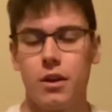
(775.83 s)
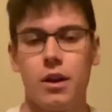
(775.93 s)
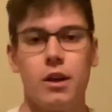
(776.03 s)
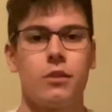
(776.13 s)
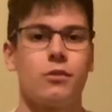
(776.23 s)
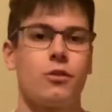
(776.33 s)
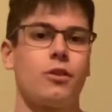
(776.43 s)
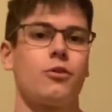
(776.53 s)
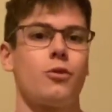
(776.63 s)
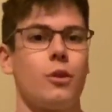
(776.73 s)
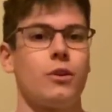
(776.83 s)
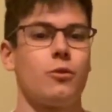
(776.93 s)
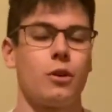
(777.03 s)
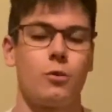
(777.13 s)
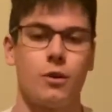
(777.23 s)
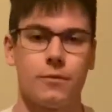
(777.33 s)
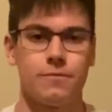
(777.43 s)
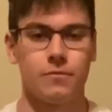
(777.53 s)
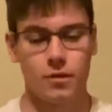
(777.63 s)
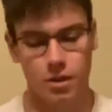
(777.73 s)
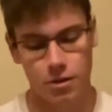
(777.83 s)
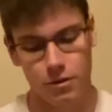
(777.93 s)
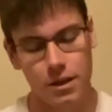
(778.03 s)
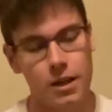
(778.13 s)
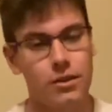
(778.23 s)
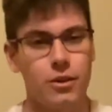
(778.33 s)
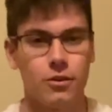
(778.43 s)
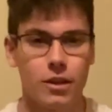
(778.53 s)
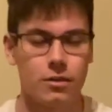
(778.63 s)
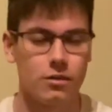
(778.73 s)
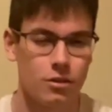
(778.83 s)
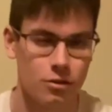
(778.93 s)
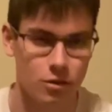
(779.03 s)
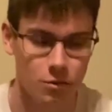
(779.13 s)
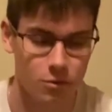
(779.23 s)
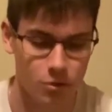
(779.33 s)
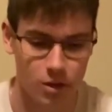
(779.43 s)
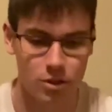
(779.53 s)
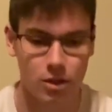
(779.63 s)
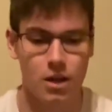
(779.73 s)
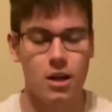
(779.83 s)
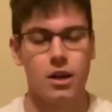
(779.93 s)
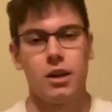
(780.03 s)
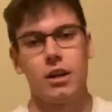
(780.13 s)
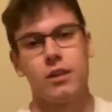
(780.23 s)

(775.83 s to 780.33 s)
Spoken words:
starting 2021. Other than that, thank you guys so much for watching. Hit